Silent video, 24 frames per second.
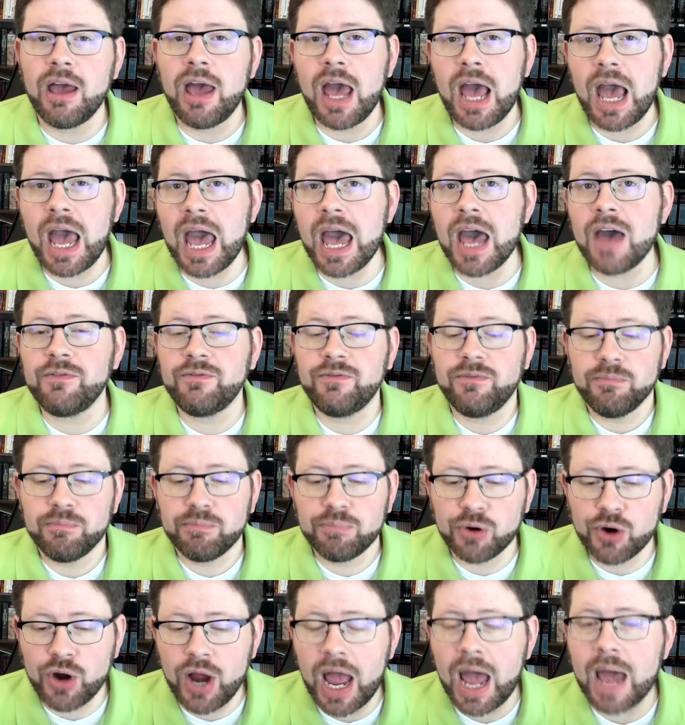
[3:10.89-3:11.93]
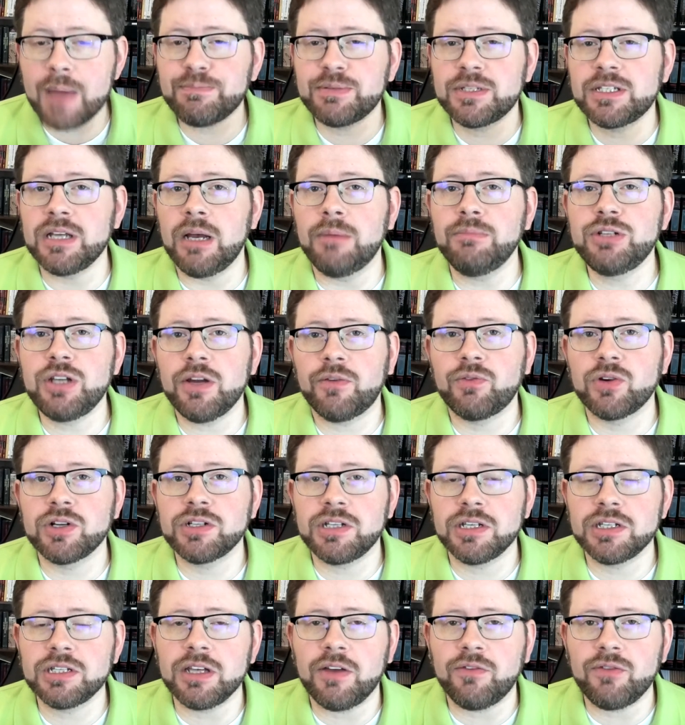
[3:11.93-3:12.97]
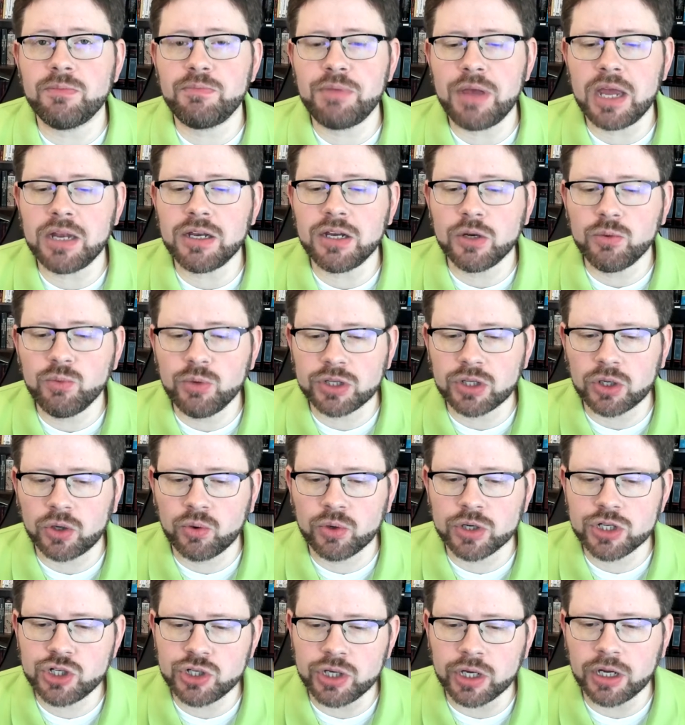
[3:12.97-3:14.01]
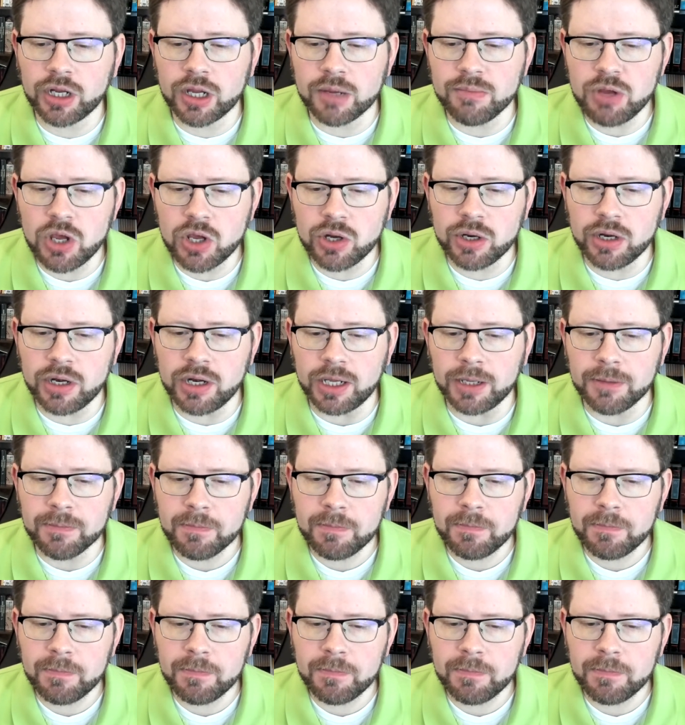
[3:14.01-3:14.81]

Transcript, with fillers: have perhaps some differences of opinion with the Christian community.